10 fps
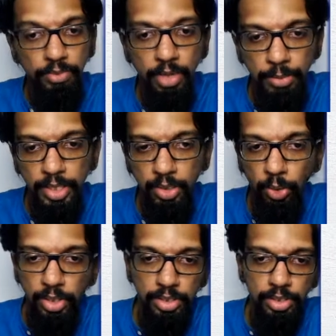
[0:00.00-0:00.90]
will be
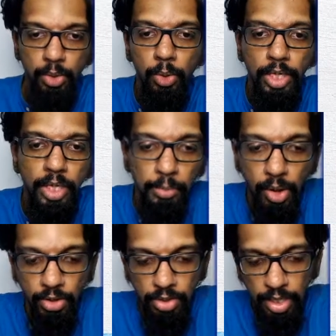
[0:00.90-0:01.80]
talking
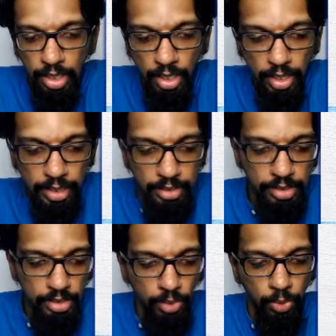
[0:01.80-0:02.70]
about in
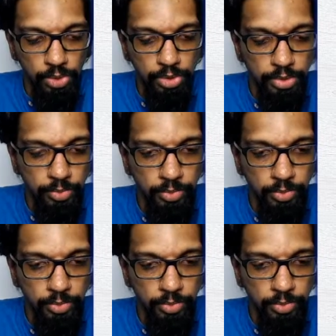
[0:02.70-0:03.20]
this course.